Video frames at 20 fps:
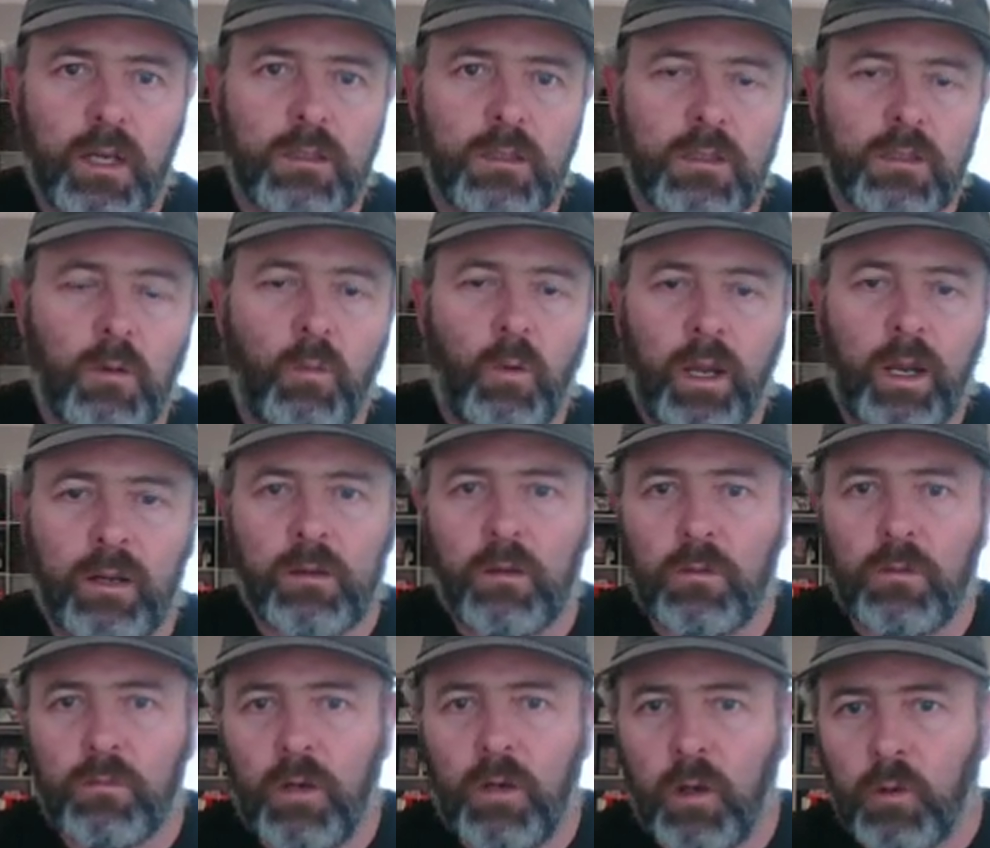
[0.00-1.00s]
So that's the
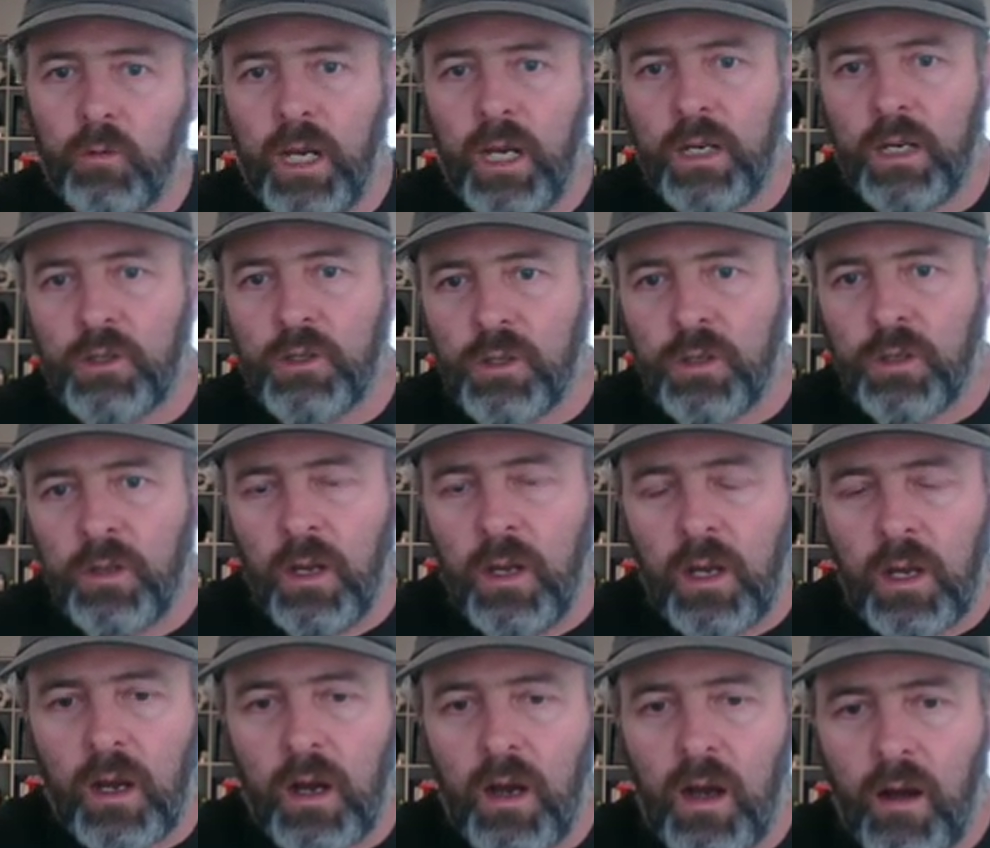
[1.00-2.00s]
Wankel rotary
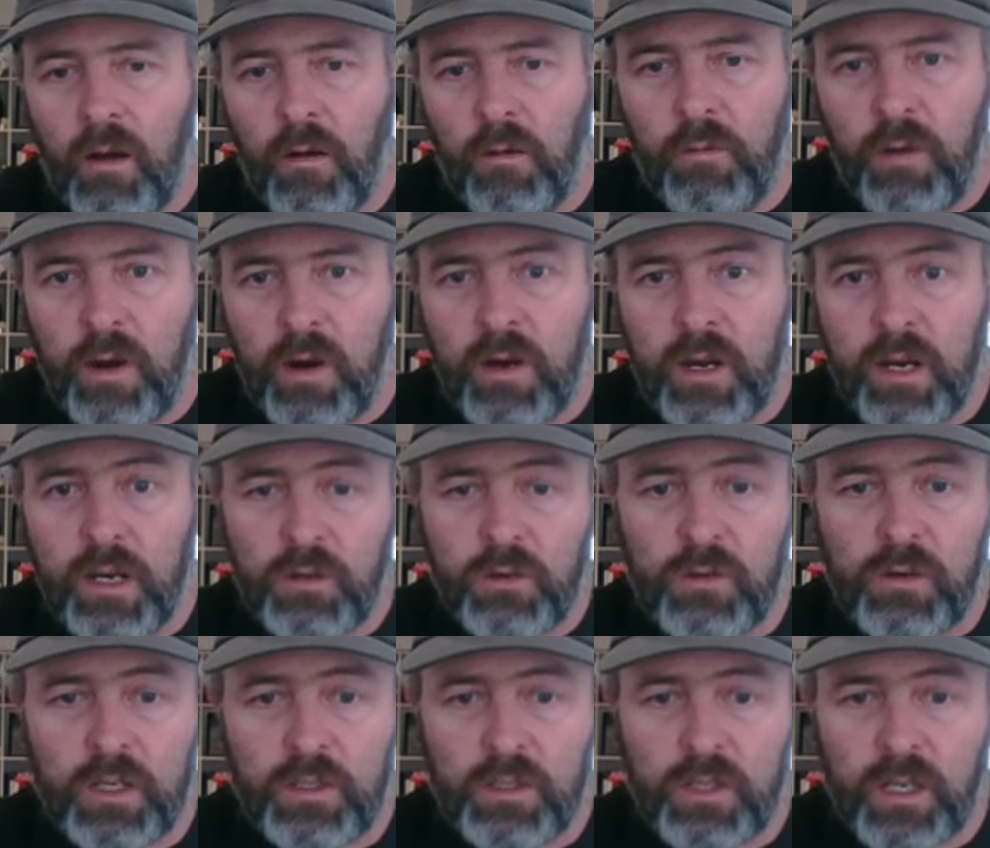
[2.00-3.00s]
engine.
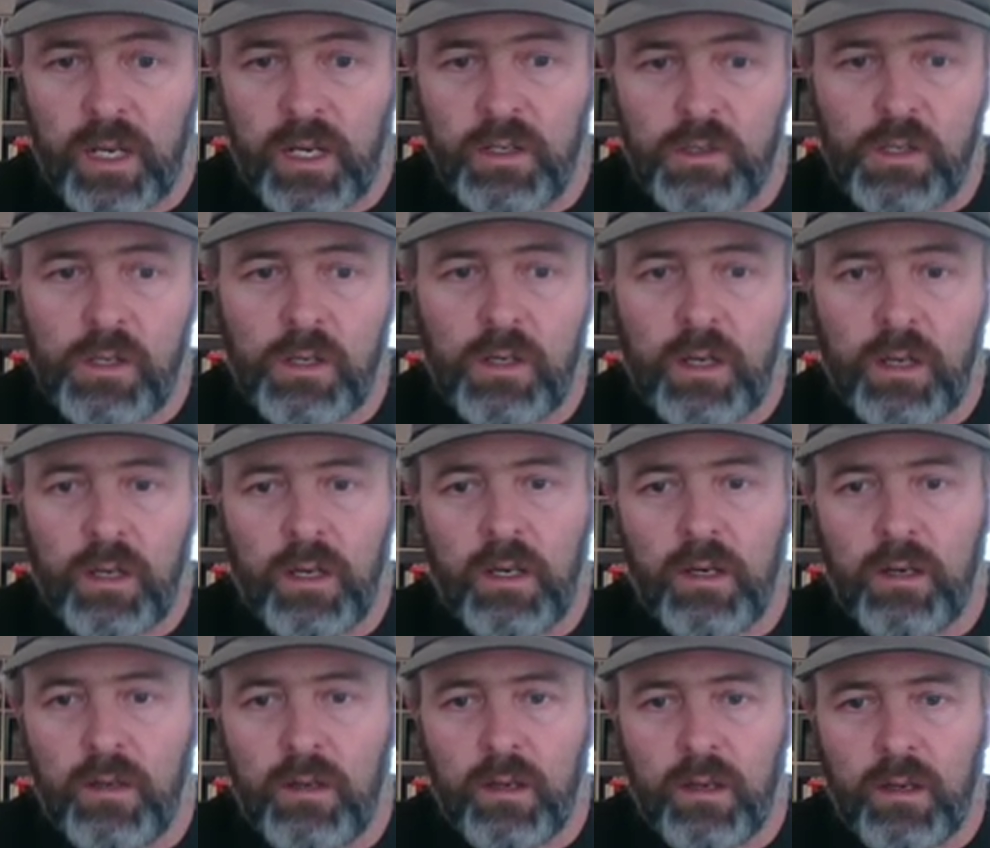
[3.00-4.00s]
Very interesting
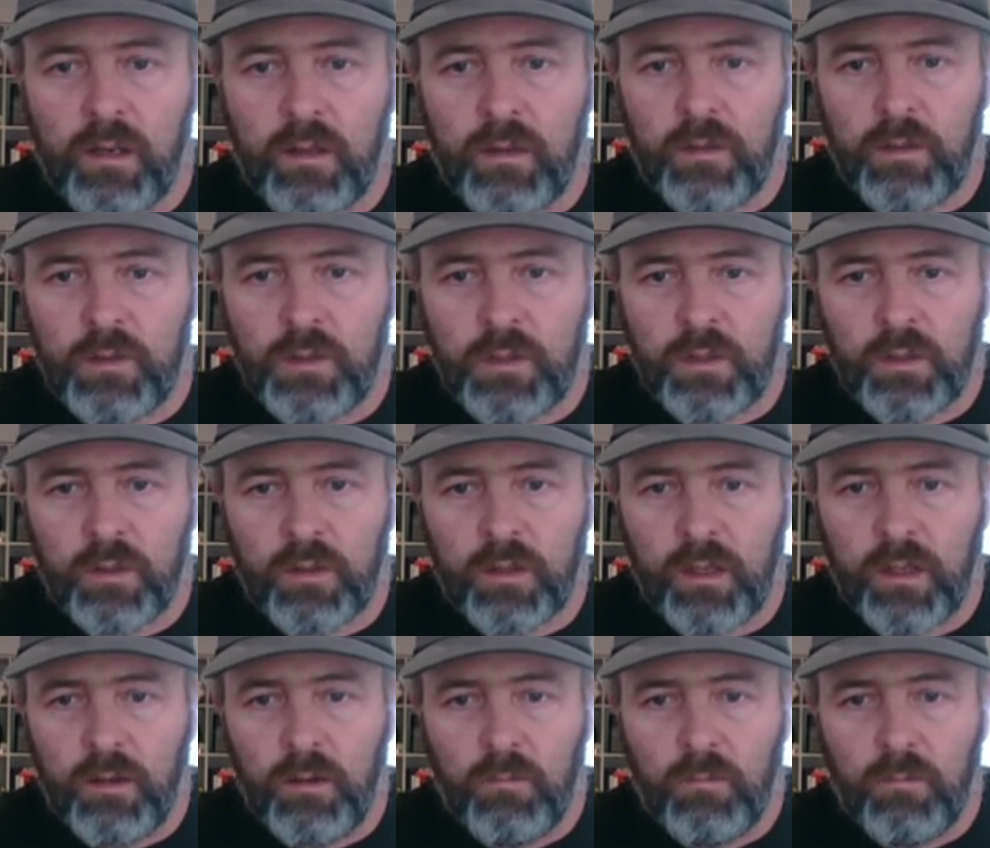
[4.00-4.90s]
engine, and there's